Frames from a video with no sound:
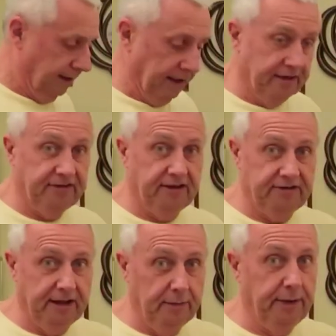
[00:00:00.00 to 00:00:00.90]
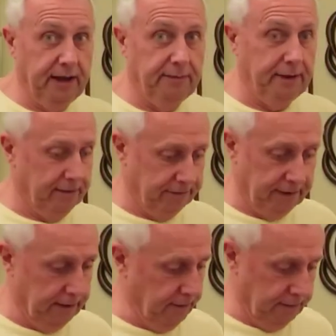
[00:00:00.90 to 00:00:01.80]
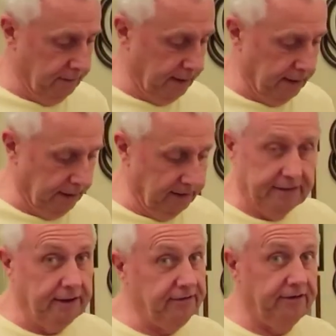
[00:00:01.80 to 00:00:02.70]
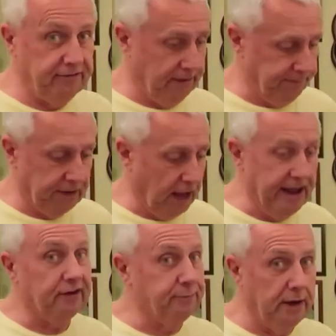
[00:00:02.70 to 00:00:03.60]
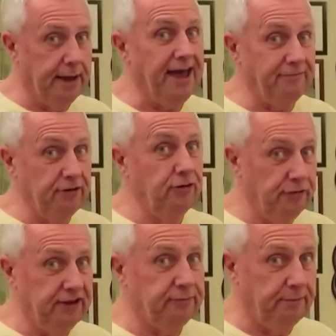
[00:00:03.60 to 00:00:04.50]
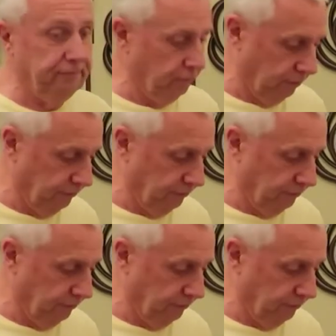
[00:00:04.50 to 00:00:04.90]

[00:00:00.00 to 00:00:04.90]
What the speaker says: is this little baby. So this is an experiment. I haven't done this before,